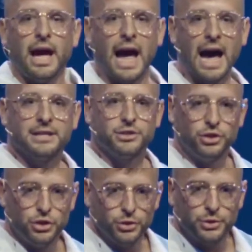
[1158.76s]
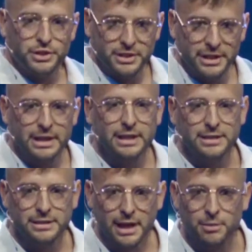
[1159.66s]
asked you to sit at
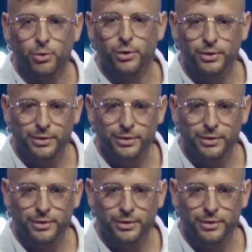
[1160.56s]
his table,